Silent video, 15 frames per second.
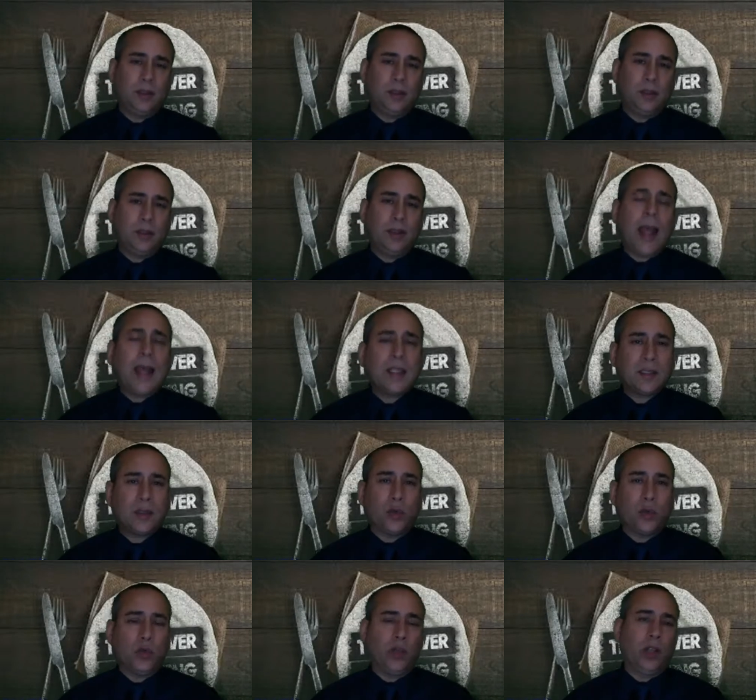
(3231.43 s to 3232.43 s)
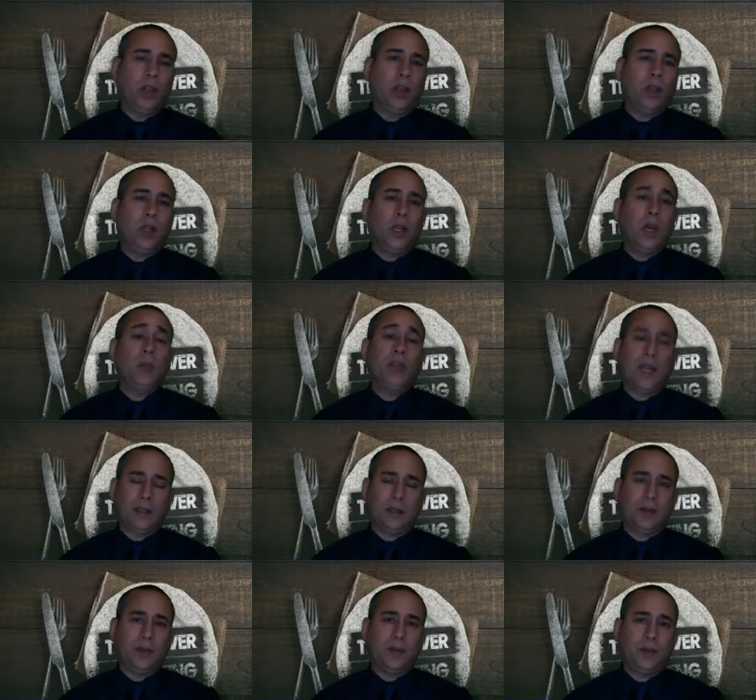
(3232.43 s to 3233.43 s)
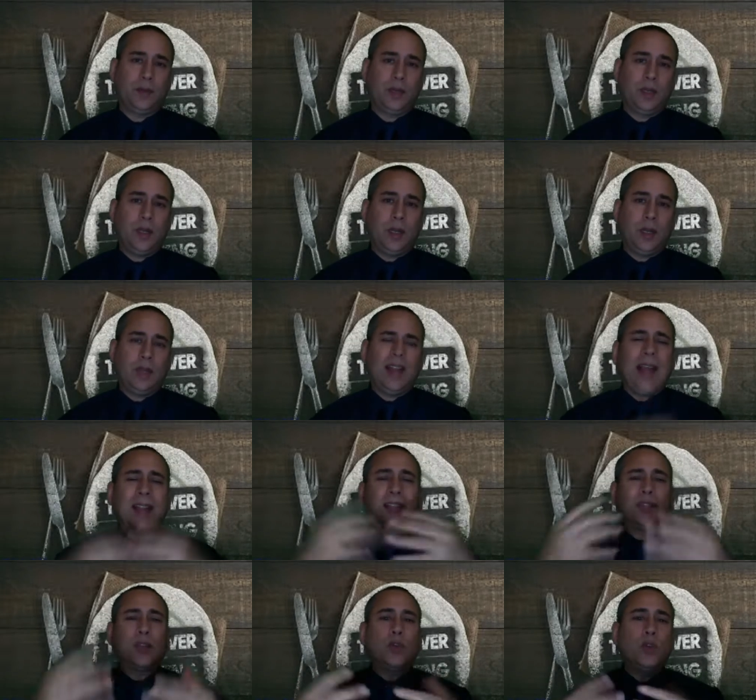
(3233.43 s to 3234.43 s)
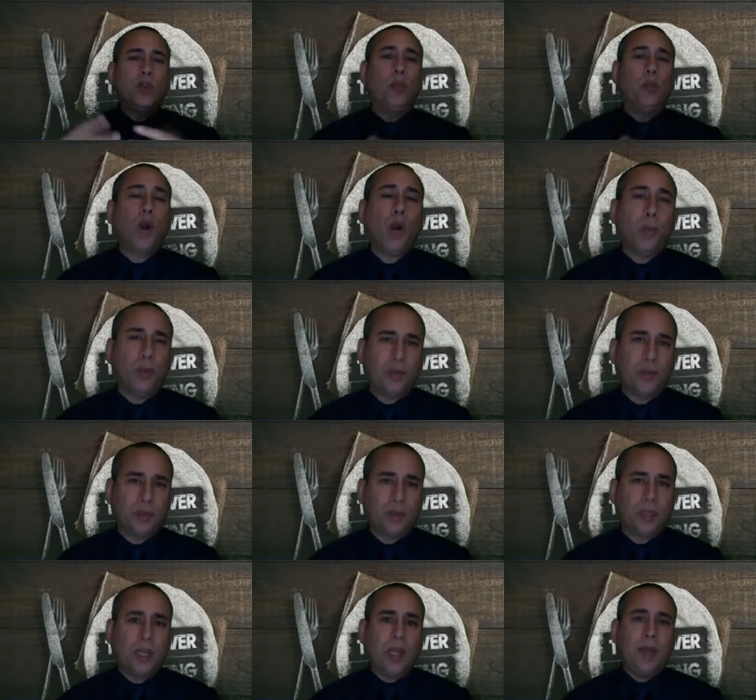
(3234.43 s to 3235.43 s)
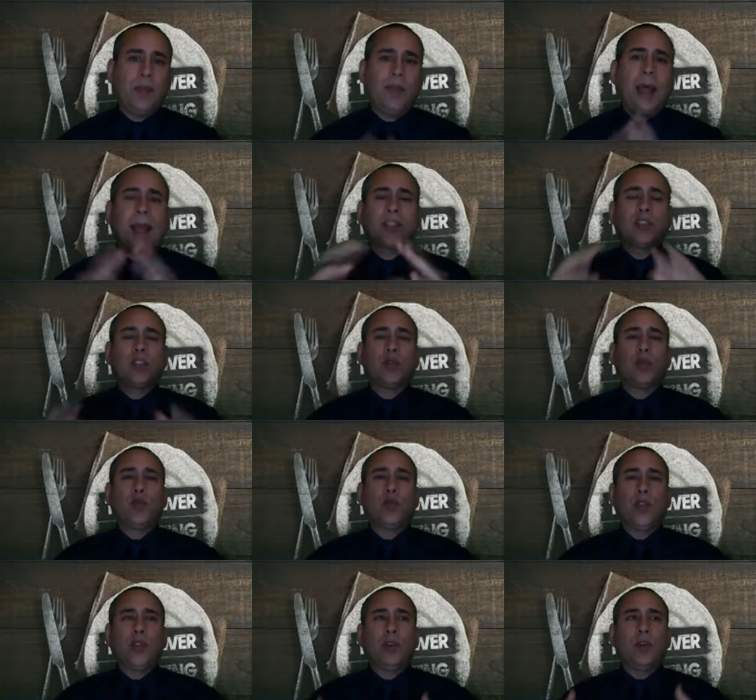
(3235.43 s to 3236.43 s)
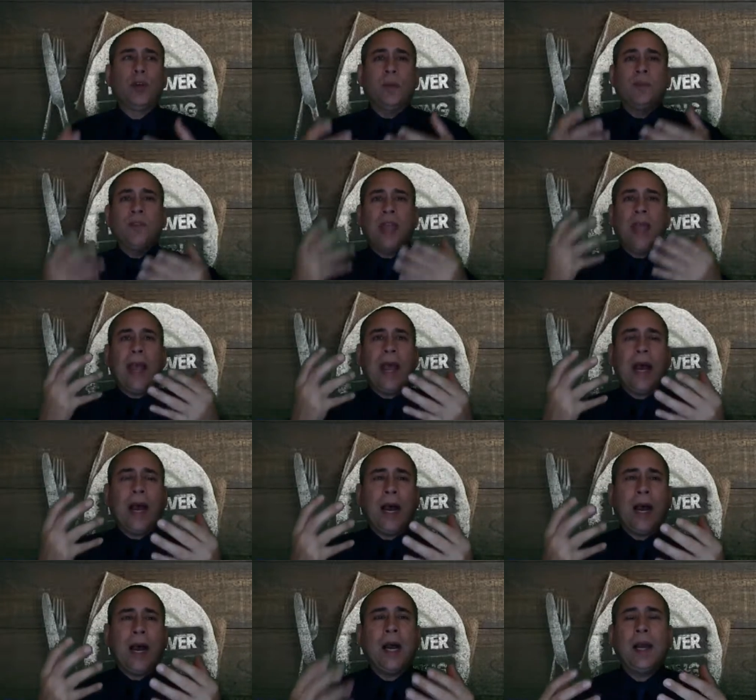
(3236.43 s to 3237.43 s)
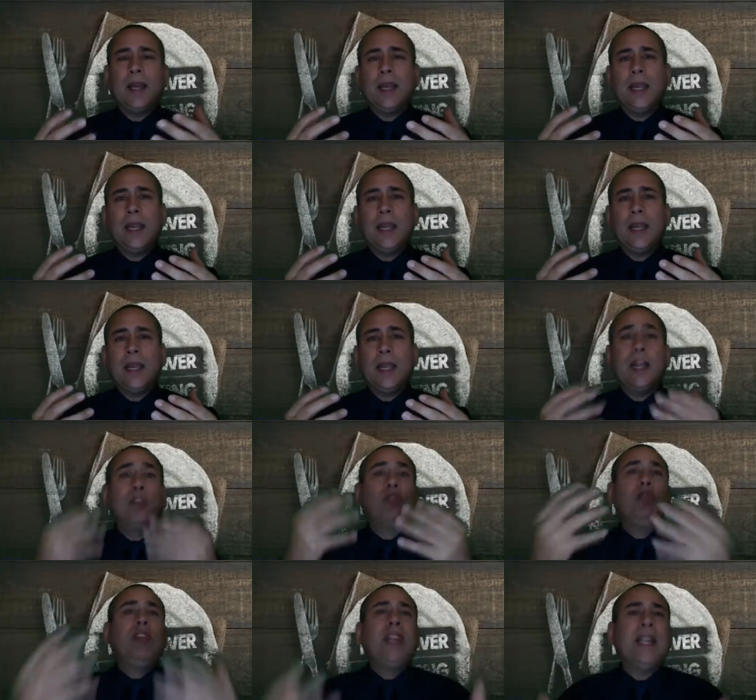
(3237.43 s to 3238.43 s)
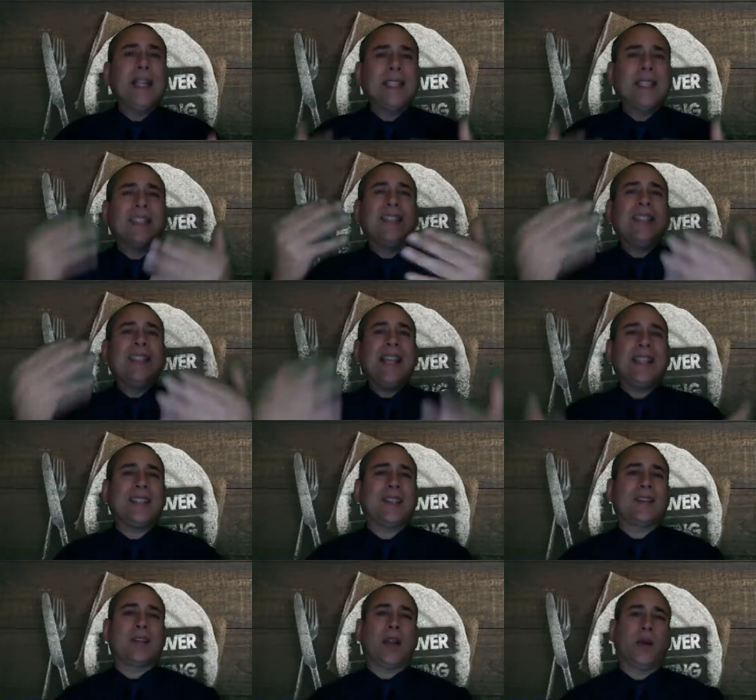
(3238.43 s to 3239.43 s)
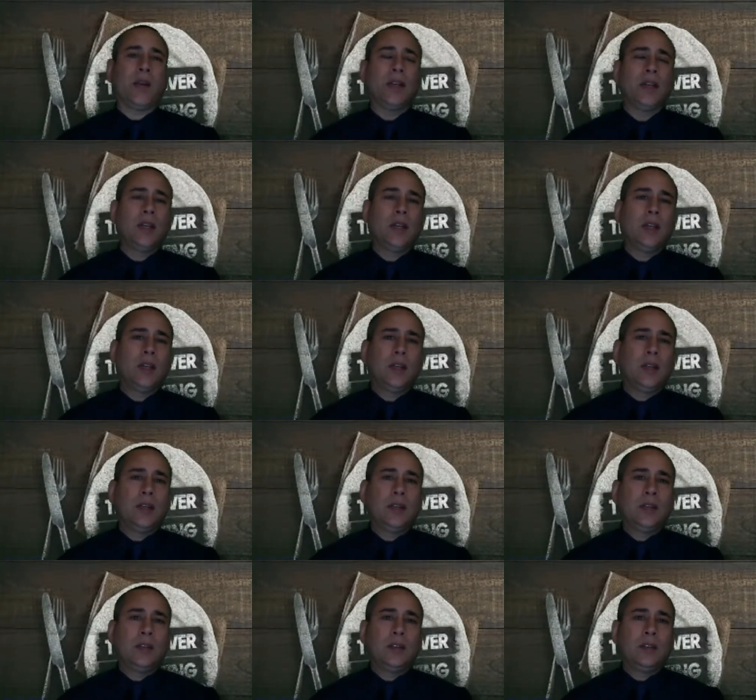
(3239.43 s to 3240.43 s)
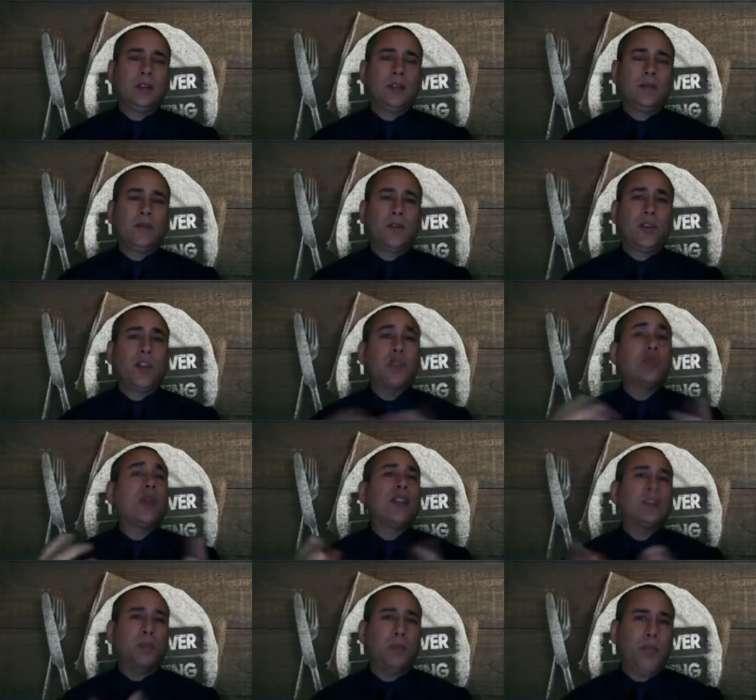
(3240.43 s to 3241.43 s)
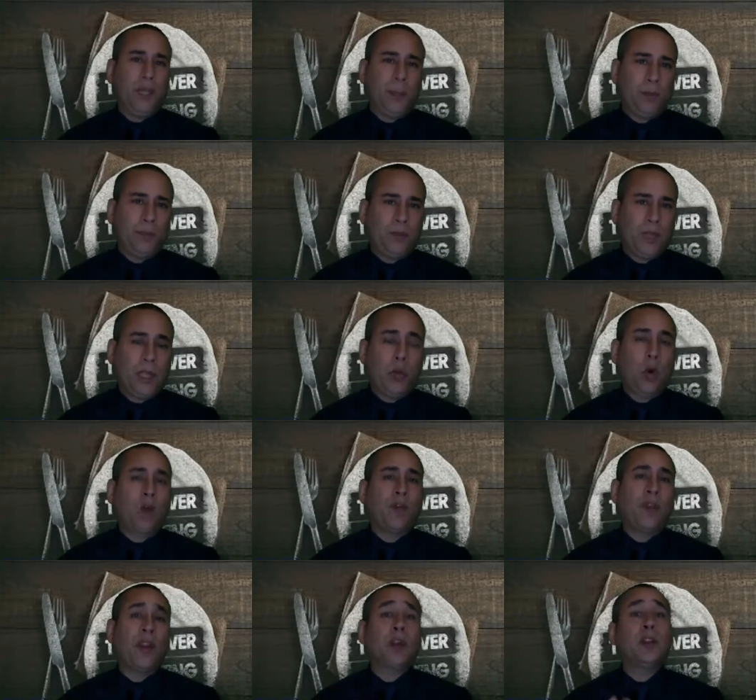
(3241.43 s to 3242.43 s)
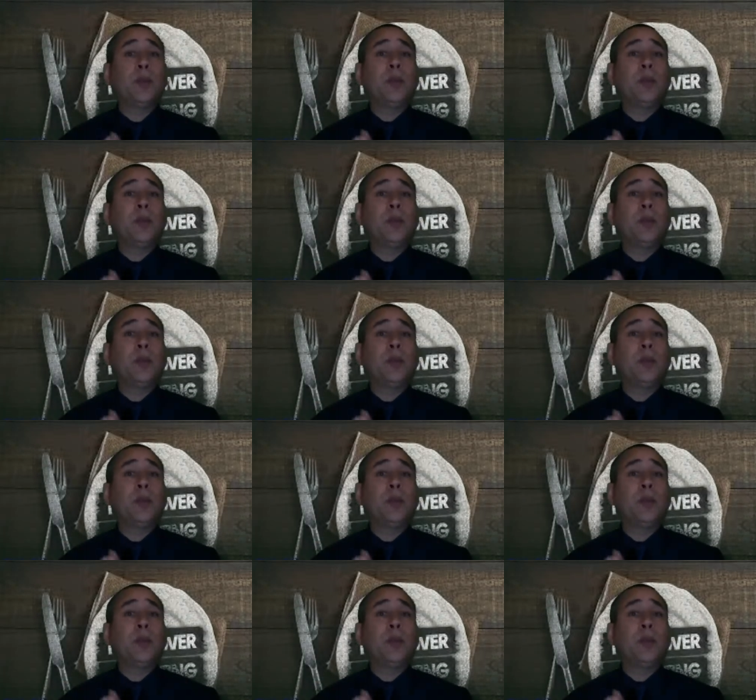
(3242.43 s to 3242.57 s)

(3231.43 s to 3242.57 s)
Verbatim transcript: That's the real objective. That's the real purpose. That's the real uh, ingredients necessary for this recipe in order for there to be